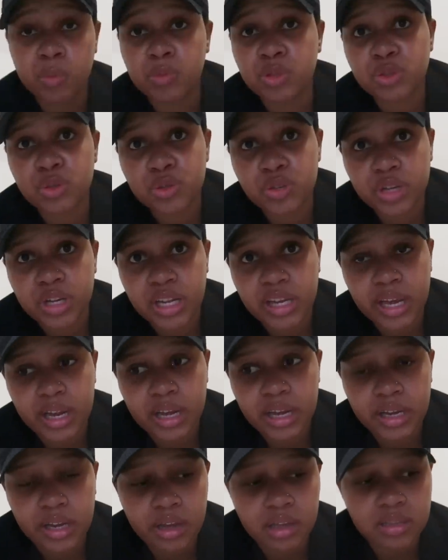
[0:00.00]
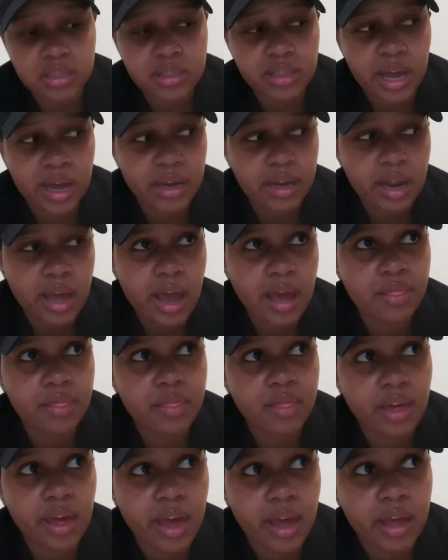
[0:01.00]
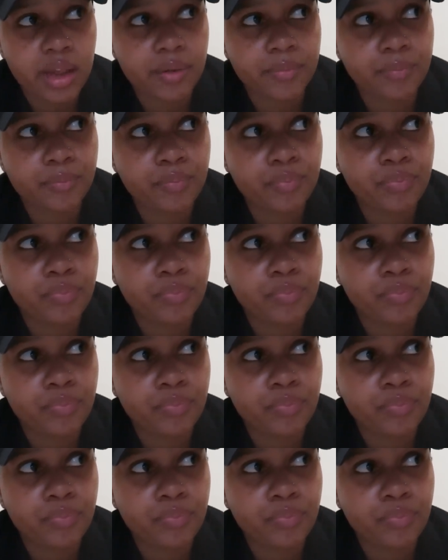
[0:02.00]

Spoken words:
is also gonna get her nails done. And then